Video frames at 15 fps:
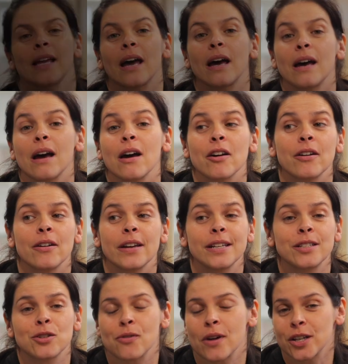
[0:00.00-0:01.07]
Her
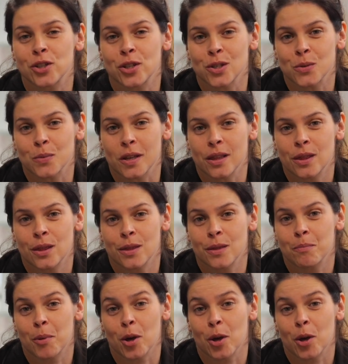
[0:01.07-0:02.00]
interactions with